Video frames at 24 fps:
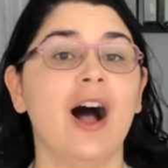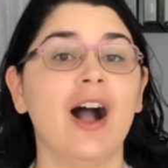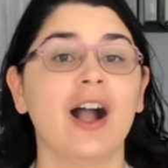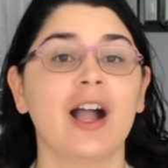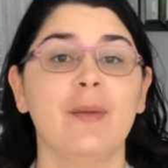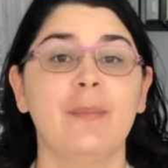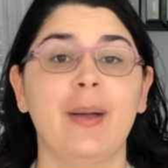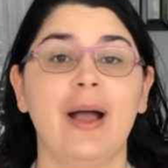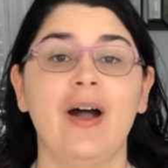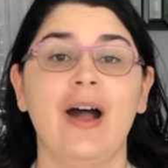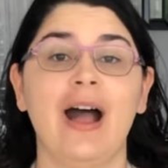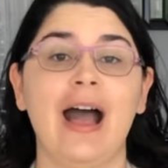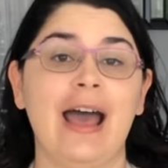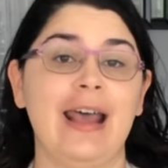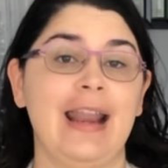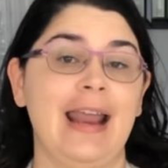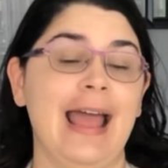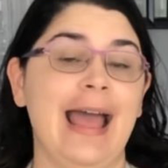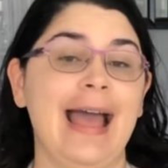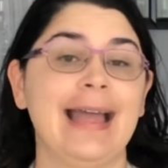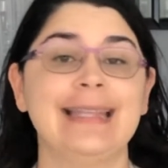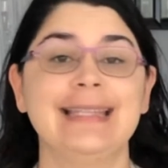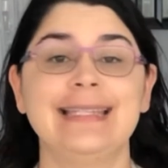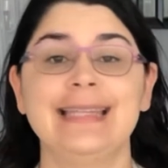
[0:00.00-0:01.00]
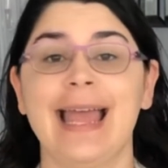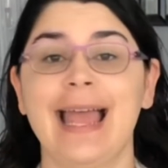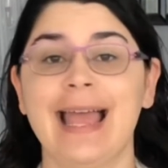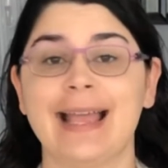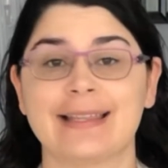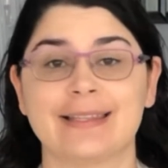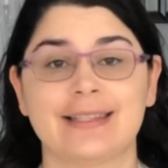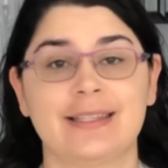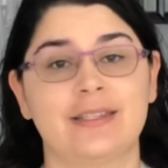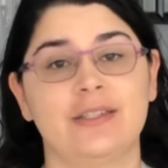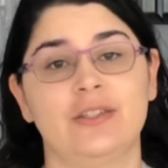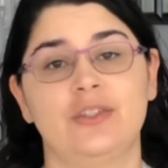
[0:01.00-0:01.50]
about how to add
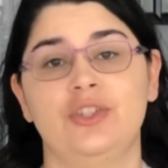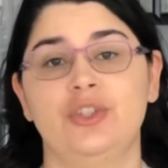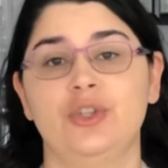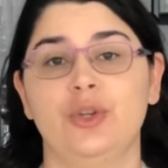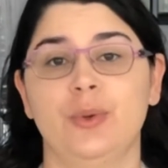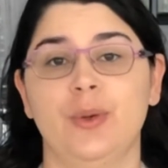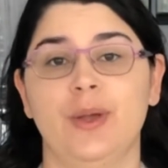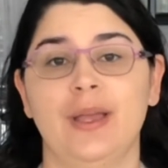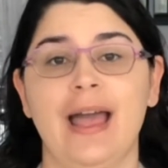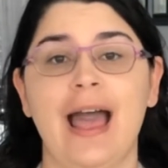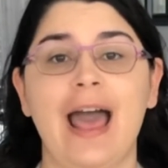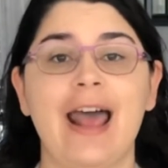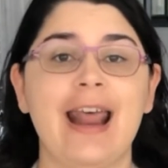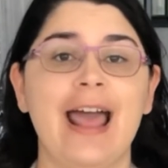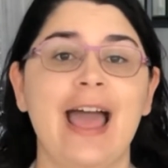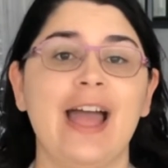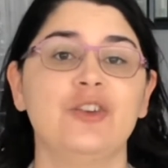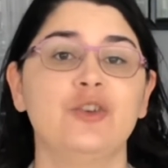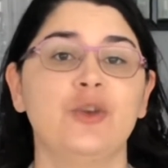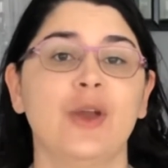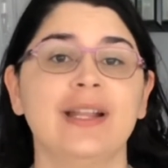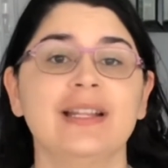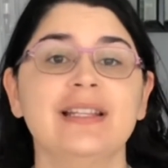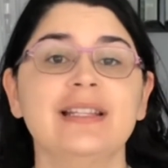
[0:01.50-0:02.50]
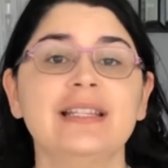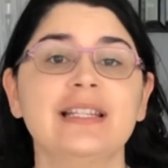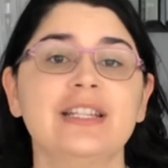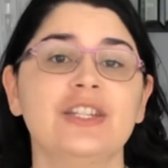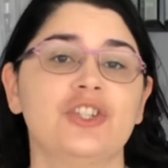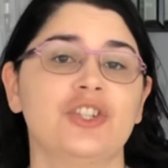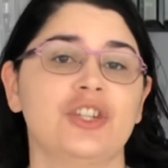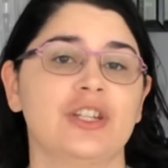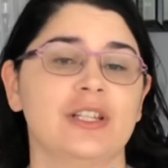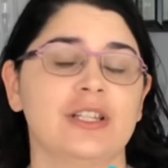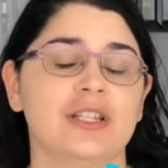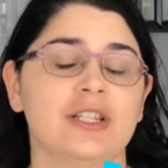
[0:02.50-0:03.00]
text to it, how to add
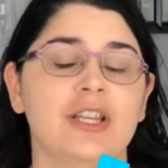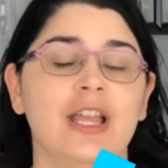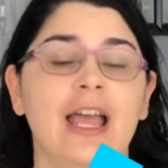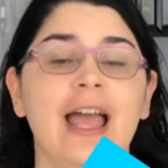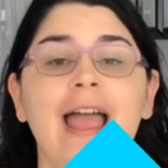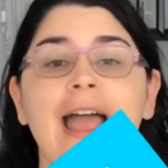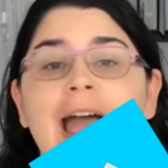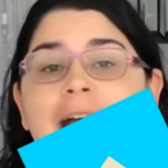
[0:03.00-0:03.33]
transitions, how